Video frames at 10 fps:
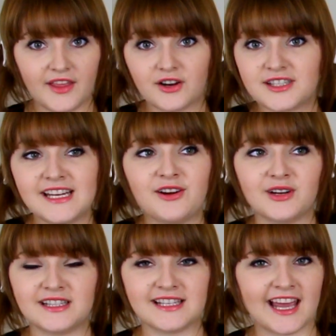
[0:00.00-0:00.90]
Their
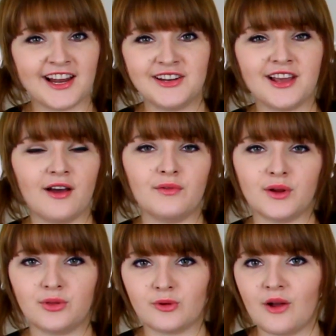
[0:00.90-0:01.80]
secrets get
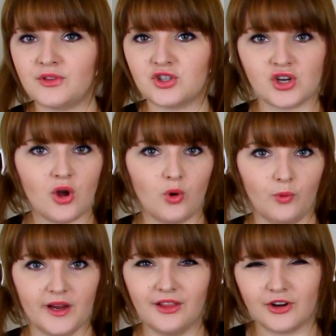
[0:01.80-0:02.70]
uncovered throughout the show.
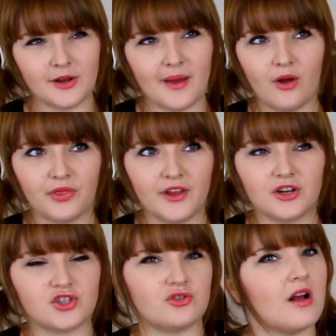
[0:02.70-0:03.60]
We learn about
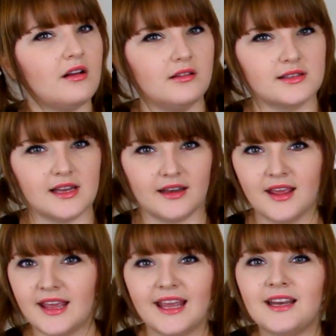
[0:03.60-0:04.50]
their struggles and
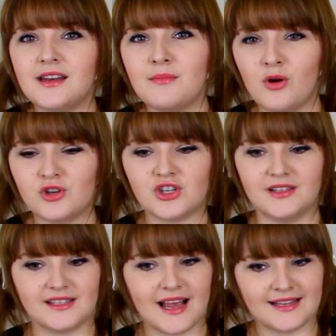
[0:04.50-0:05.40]
hidden
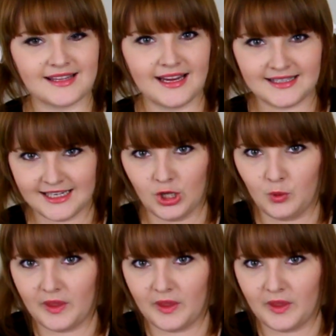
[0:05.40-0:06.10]
emotions as they deal